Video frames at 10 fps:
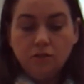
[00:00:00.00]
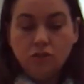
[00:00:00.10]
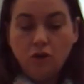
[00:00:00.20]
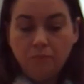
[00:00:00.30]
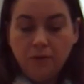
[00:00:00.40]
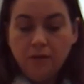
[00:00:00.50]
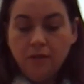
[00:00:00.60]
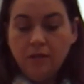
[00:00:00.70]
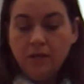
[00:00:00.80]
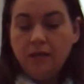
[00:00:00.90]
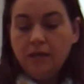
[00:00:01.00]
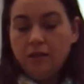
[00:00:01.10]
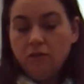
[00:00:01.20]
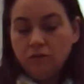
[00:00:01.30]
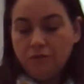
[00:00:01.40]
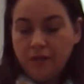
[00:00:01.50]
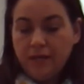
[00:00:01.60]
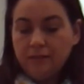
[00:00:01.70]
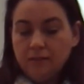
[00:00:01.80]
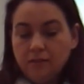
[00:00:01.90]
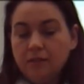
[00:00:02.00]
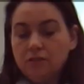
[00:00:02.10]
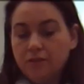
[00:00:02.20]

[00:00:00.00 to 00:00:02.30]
the top, along the right hand side.